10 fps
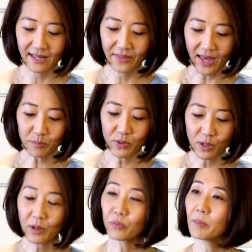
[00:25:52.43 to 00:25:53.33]
that
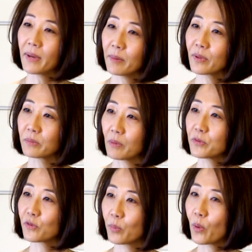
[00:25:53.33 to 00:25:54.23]
broker remembered what
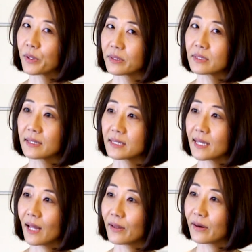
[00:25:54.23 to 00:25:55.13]
was important to the
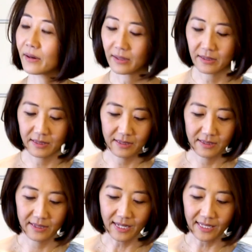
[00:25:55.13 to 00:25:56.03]
seller
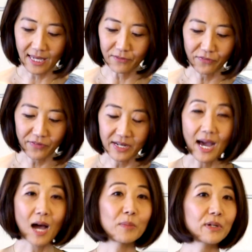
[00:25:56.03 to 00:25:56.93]
and gave a
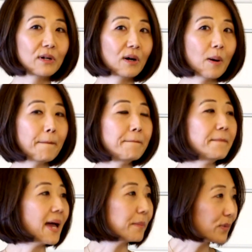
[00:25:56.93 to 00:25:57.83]
phenomenal,
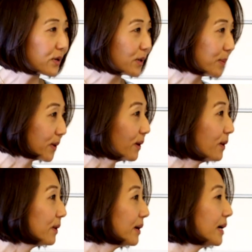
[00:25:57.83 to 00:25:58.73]

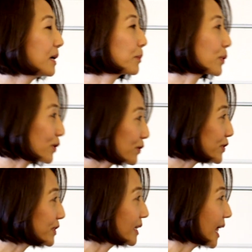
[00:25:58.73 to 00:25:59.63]
memorable,
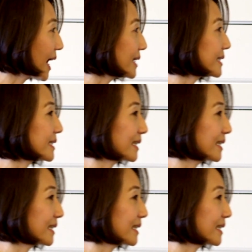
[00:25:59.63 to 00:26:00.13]
personalized